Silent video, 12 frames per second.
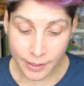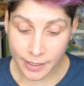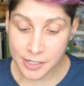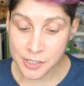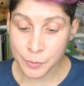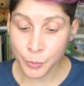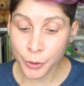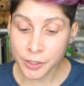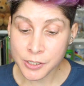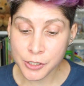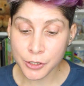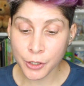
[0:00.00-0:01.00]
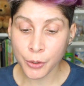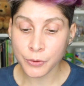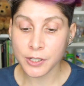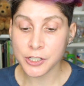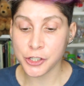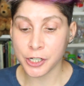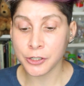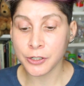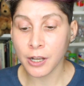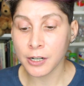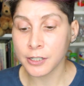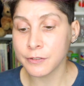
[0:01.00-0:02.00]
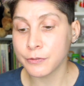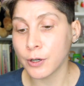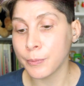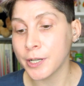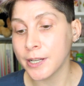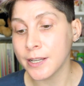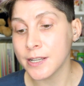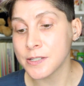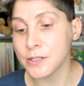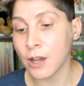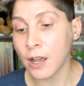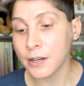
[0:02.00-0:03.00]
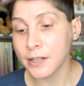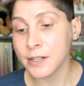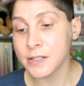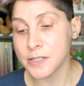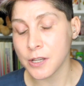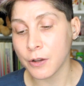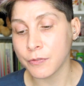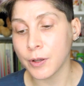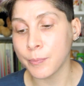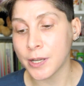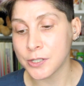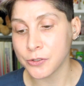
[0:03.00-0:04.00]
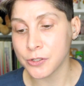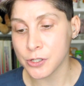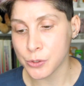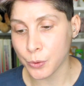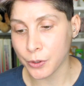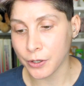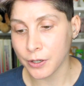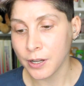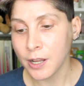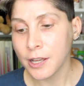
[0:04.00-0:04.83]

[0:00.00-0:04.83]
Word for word: It is important to note that gender nonconformity is not in itself a mental disorder.